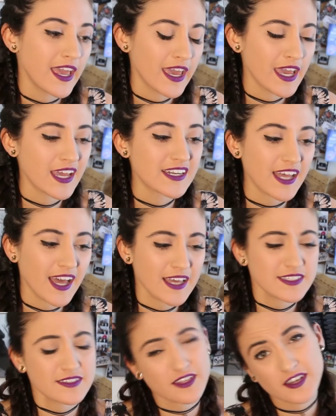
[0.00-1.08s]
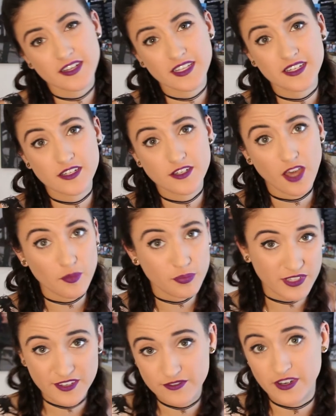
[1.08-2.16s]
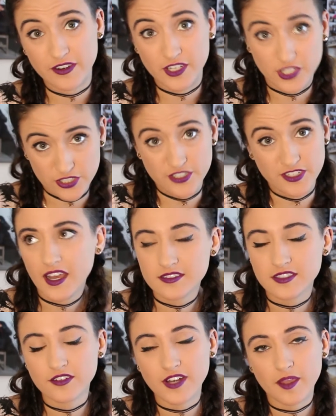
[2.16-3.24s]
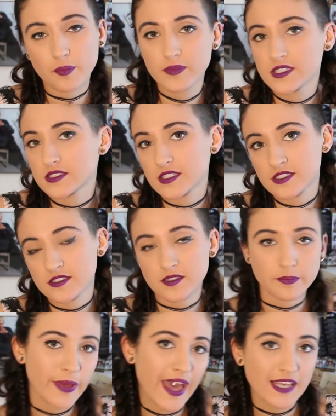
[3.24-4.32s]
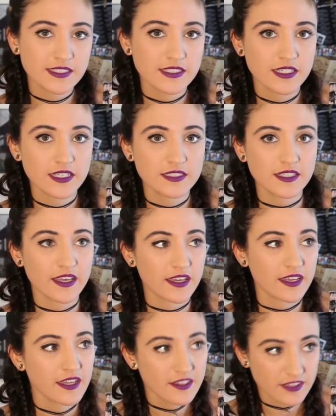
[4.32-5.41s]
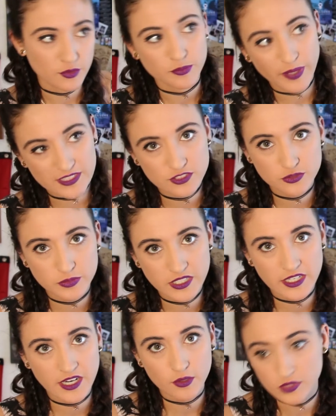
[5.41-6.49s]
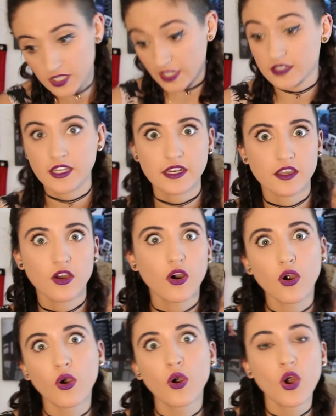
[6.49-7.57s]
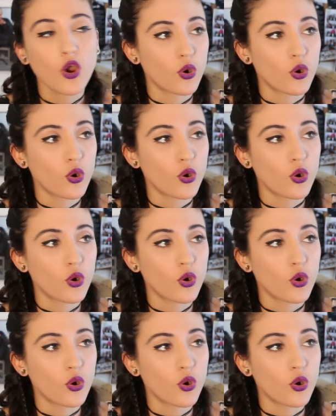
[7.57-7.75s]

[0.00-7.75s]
And I started not playing very good. I started like missing some passes, like they would pass it to me and I would like let it go.